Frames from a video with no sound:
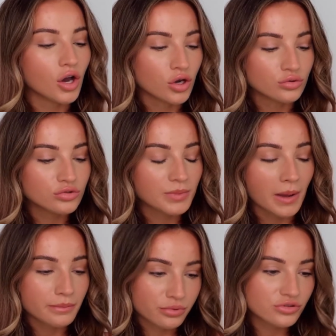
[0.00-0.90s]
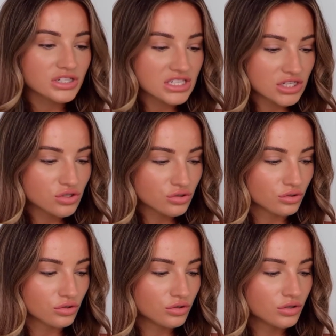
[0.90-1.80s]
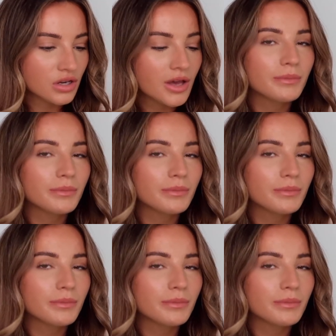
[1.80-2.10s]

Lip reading: old, but I'm pretty sure,